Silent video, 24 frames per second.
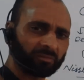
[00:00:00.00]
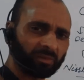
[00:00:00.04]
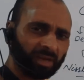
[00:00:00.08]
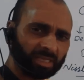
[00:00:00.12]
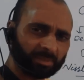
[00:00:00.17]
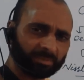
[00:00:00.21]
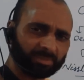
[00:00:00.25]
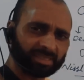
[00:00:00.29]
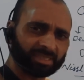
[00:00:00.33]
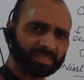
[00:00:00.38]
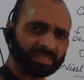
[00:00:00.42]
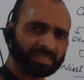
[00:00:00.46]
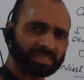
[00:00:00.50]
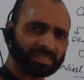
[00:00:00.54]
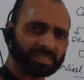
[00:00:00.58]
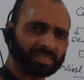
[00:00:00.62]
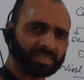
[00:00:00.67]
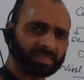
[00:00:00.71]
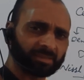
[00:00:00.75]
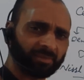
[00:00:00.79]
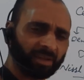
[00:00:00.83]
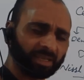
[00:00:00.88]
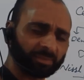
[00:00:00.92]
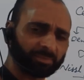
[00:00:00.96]

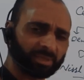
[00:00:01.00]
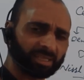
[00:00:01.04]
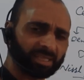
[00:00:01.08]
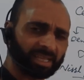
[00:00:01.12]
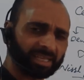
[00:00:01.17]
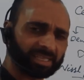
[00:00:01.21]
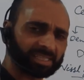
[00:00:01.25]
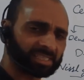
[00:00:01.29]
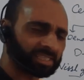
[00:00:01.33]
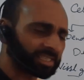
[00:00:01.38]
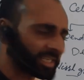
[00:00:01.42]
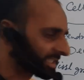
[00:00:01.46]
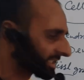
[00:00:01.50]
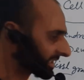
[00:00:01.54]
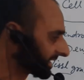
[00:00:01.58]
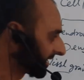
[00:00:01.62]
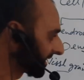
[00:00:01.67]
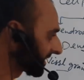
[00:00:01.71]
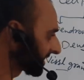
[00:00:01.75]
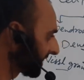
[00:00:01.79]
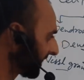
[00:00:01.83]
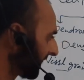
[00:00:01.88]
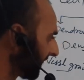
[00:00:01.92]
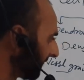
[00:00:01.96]
fiber-like
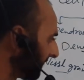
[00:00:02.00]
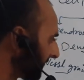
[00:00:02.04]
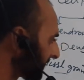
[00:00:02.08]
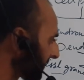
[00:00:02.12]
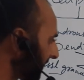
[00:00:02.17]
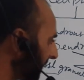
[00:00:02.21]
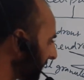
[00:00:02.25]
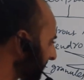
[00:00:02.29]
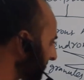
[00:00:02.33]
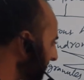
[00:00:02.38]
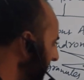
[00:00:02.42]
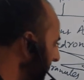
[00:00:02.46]
structures which are